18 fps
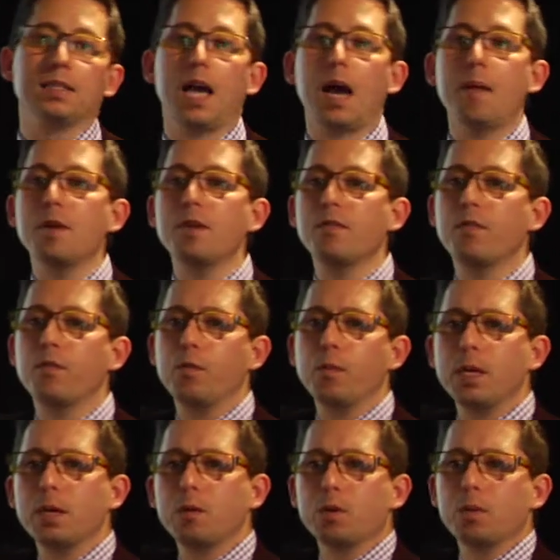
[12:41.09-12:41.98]
How many of you are
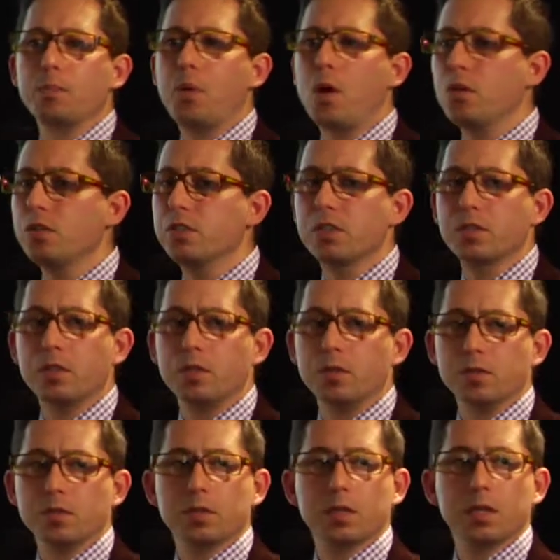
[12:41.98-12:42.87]
familiar with Pulse
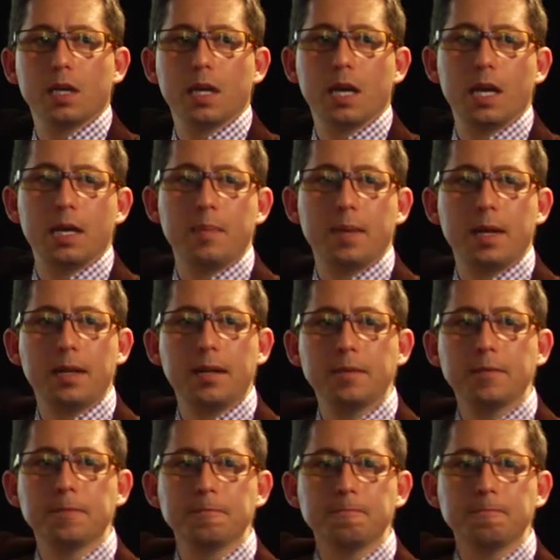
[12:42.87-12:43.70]
News? Anybody?